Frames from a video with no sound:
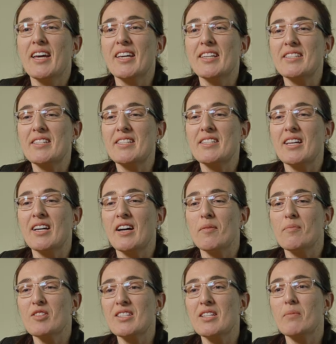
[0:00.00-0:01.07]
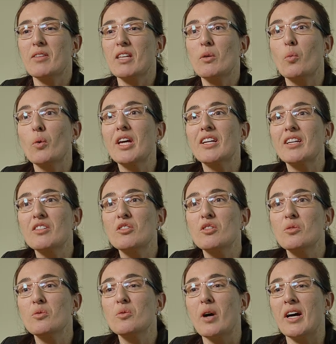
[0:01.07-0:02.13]
It's something we can
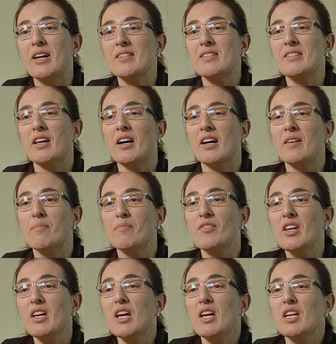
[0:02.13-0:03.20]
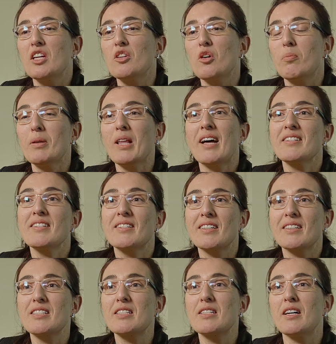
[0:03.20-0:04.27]
do as, you know,
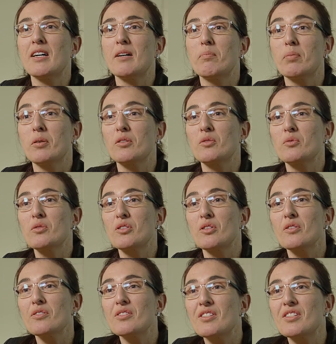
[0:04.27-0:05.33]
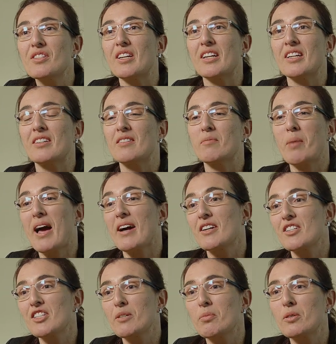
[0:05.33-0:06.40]
plastics producers and
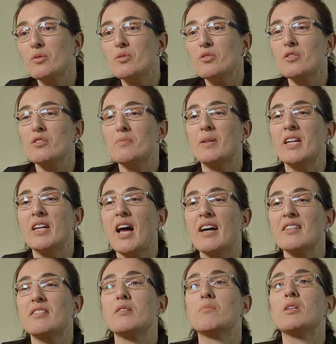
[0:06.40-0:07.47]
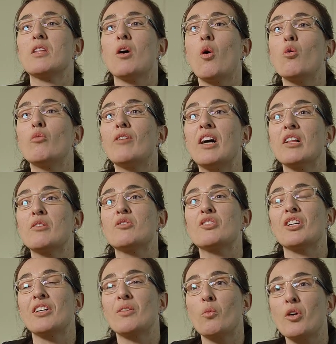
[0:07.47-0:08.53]
packaging producers, but it has to be the whole value
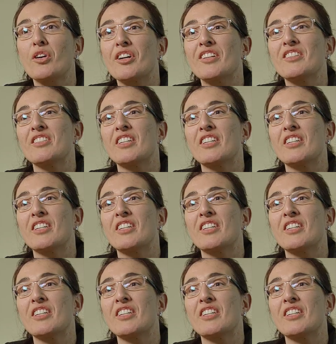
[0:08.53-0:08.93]
chain working